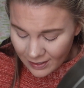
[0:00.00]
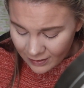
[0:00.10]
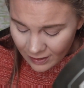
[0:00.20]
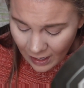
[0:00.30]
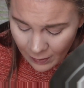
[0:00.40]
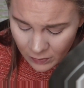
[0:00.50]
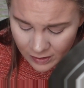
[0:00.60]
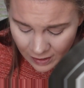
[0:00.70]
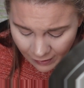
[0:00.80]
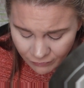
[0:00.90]
Like I
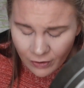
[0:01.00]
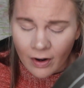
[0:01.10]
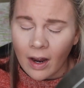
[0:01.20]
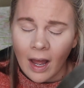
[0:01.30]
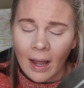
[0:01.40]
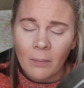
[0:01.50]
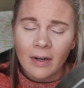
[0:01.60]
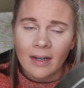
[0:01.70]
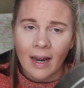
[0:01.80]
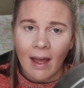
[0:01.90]

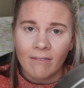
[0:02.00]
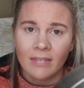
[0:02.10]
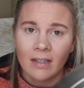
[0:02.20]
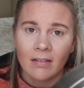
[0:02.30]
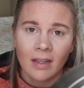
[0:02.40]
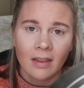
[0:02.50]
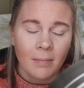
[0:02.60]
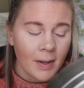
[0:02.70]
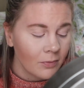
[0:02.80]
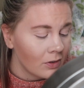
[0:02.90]
wouldn't have nearly the
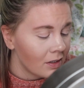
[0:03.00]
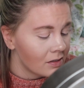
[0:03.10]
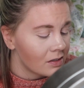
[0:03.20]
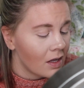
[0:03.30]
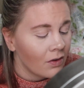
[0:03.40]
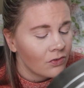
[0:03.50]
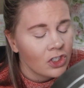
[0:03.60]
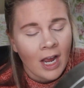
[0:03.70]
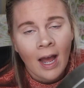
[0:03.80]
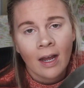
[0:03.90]
memories of
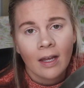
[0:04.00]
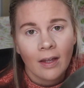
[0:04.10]
Jack